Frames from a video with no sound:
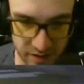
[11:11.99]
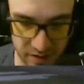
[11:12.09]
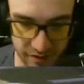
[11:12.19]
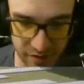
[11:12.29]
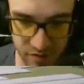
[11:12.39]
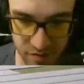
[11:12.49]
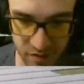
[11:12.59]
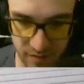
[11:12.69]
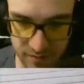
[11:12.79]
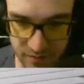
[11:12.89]
defuse a
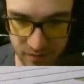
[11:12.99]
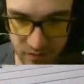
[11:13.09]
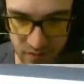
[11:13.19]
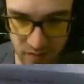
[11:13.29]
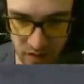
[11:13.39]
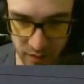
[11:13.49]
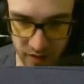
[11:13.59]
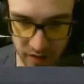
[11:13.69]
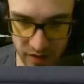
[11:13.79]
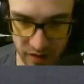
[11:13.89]
bomb. But,
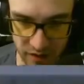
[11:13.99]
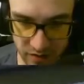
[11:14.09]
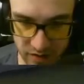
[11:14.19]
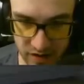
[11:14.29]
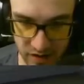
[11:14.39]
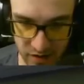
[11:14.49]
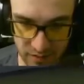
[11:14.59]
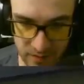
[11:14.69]
you know, to each their own.